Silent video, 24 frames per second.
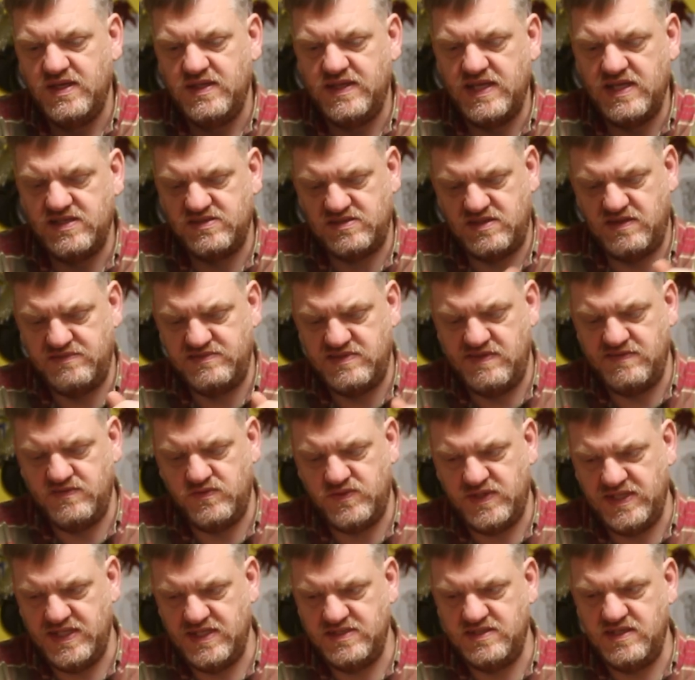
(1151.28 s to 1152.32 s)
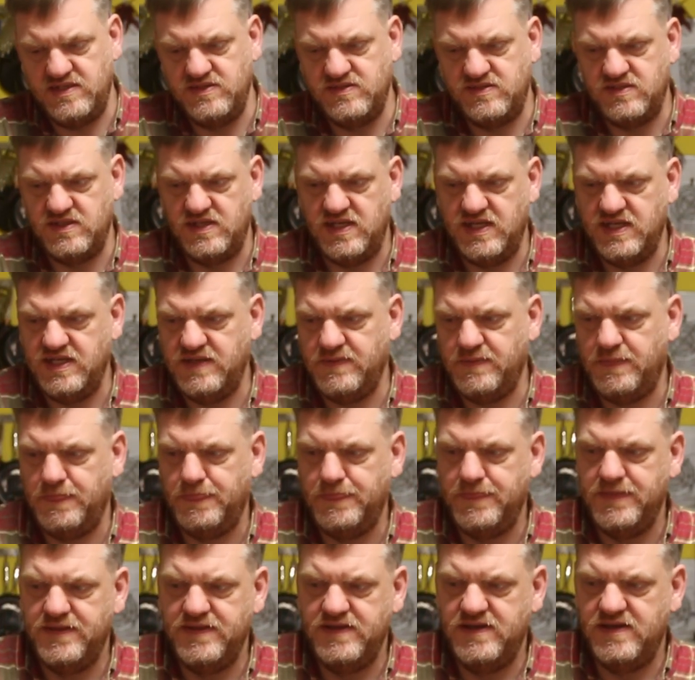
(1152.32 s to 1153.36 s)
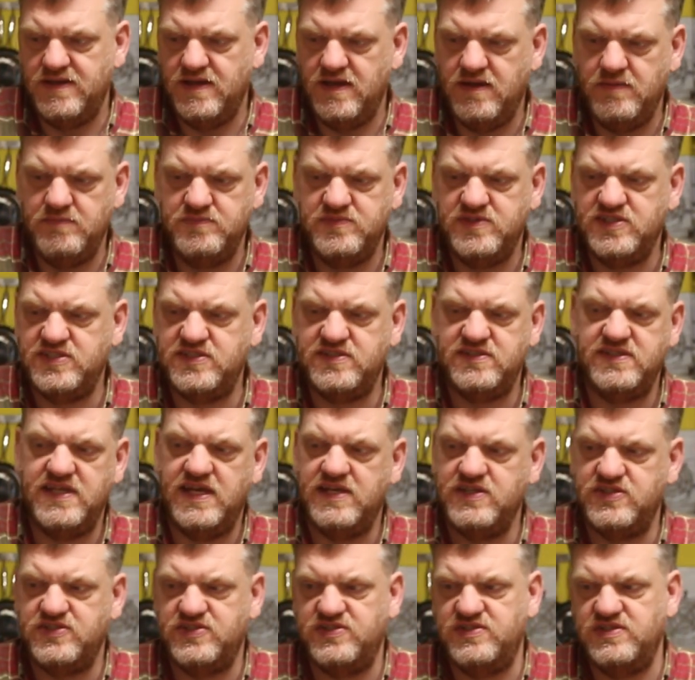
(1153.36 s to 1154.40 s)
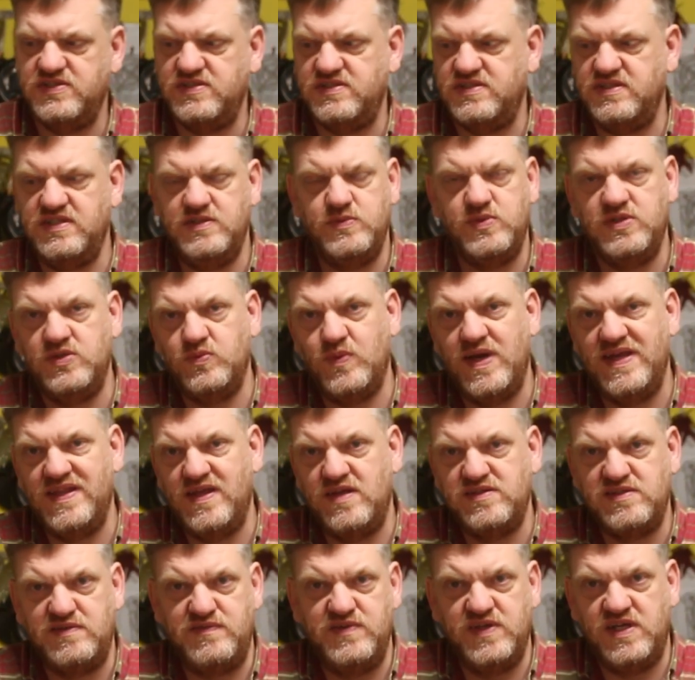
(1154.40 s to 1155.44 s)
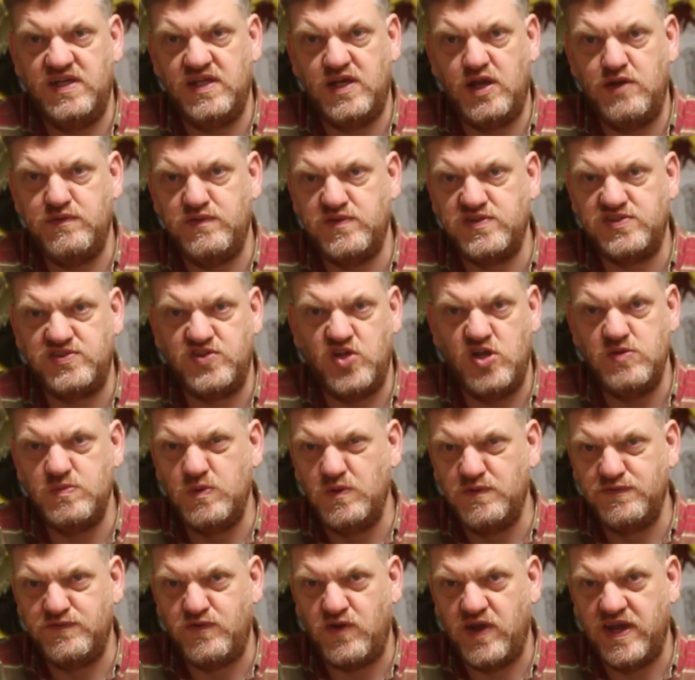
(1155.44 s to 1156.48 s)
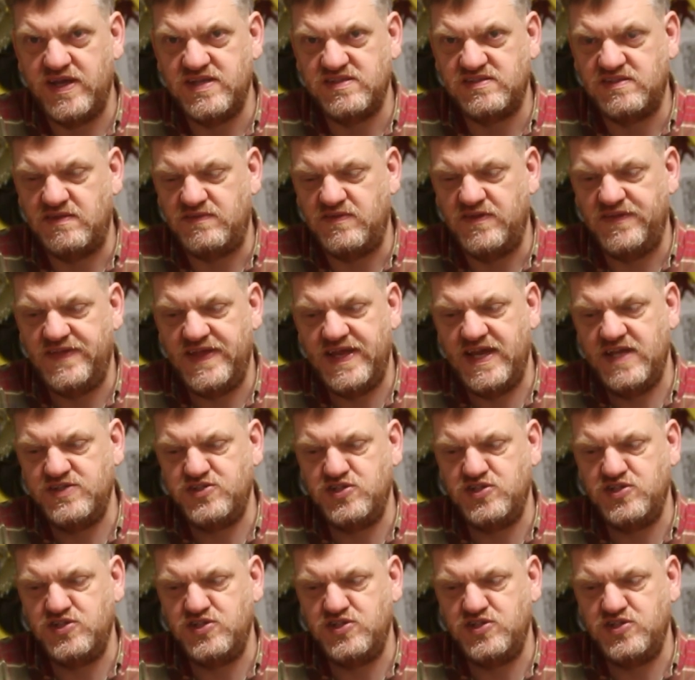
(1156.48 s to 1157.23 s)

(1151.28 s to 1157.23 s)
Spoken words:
That stuff's everywhere, that tinsulate. That's just you wouldn't wear those if you're going to go for a snowball fight and stuff like that.